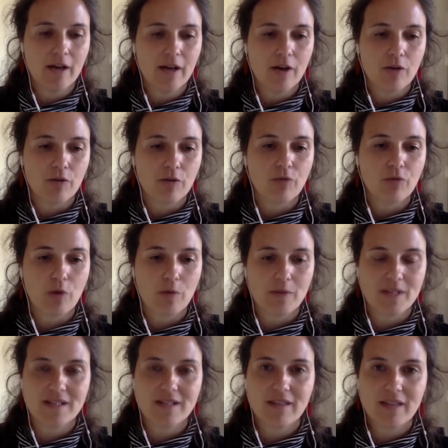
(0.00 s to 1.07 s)

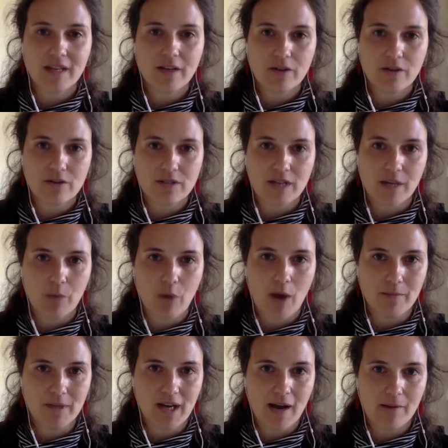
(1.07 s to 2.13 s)
reformist thinkers like
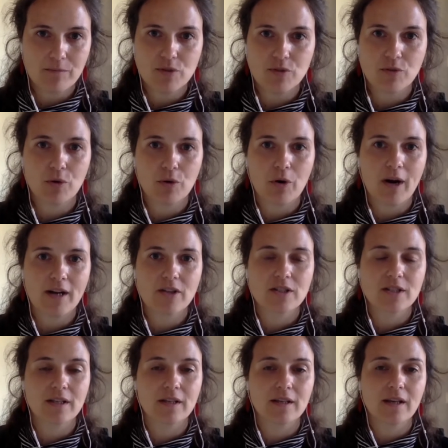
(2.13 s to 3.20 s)
Muhammad Abdu, who are
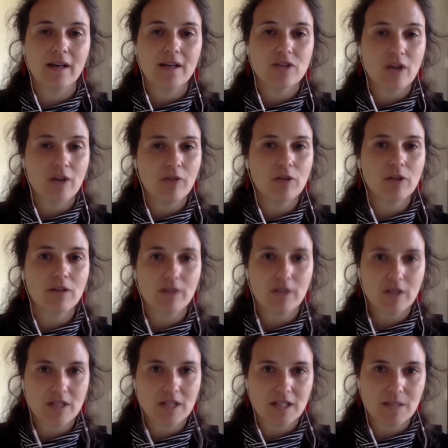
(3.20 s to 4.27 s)
actually generally
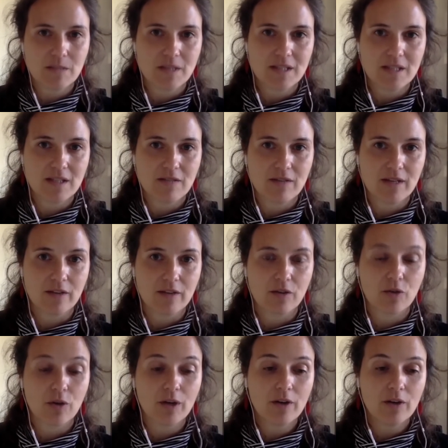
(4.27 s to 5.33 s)
very dismissive and
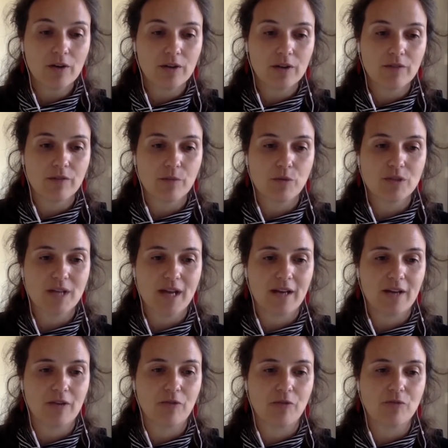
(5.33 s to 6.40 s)
critical of the
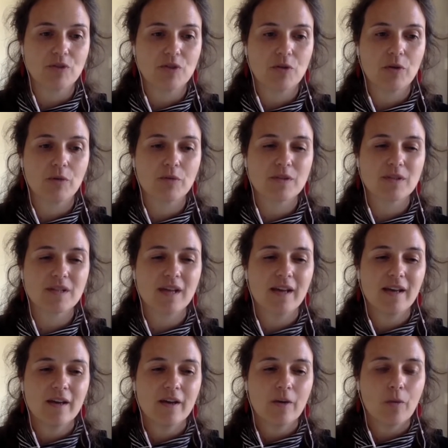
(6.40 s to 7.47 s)
mutaakhirun. So it was
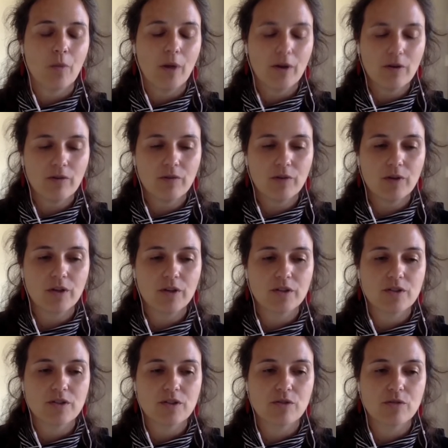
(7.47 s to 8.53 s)
wonderful
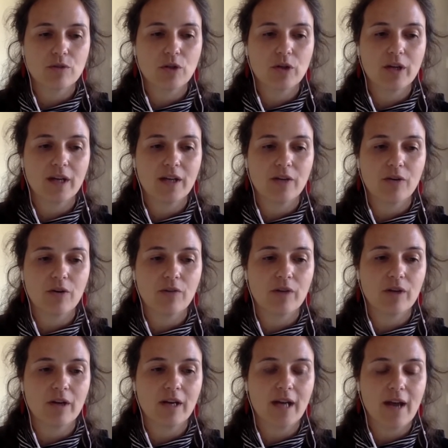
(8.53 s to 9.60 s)
to look at your
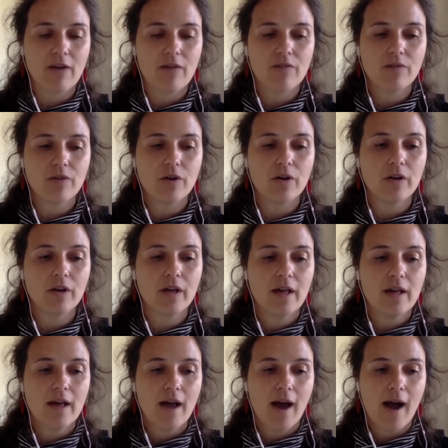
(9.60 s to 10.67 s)
very careful
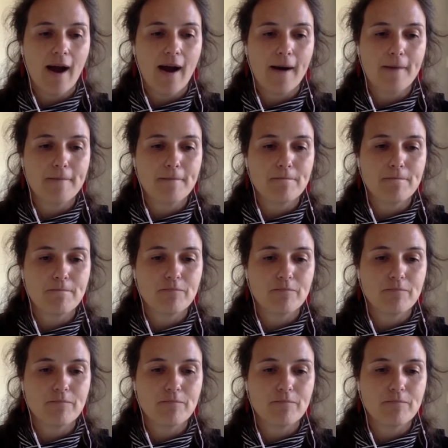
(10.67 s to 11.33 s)
and